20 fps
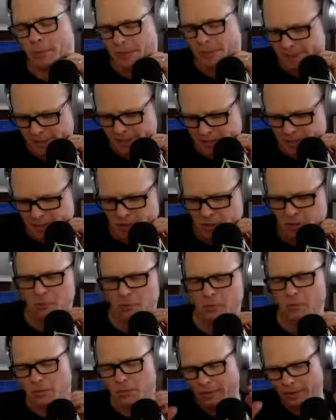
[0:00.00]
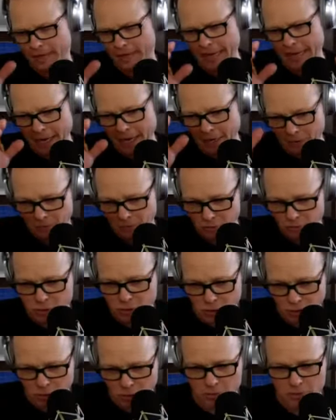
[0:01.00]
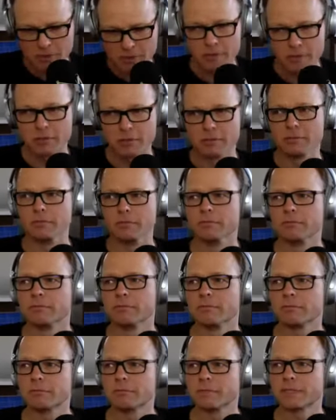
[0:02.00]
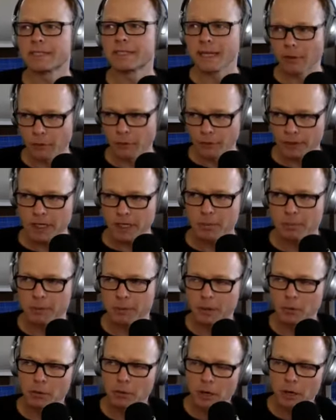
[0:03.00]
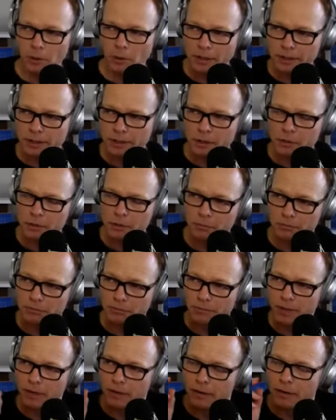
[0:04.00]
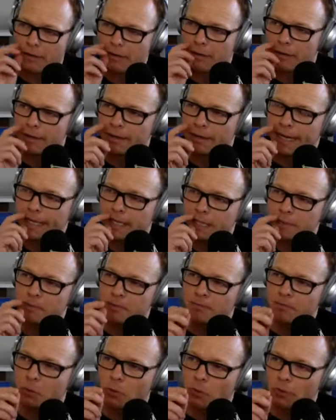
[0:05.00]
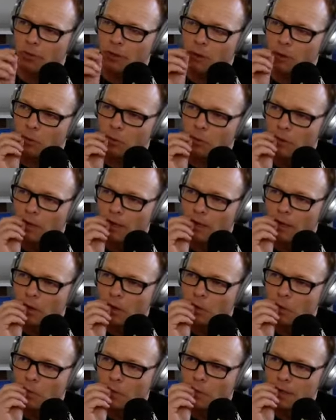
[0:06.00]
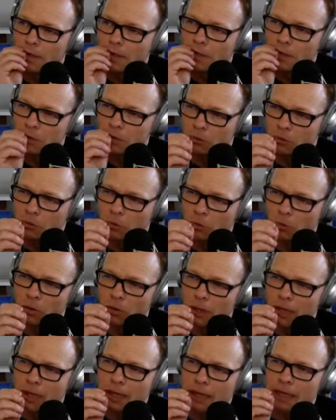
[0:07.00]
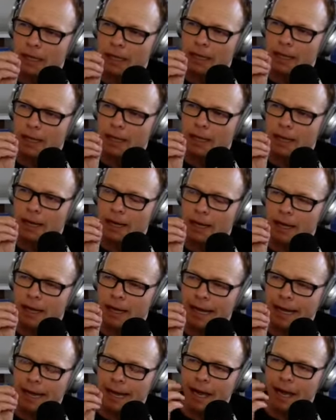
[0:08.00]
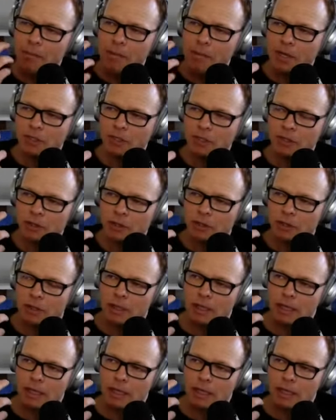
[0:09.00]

brings us to how you chose to sell the company, where I want to go there next. Before though, we do. How much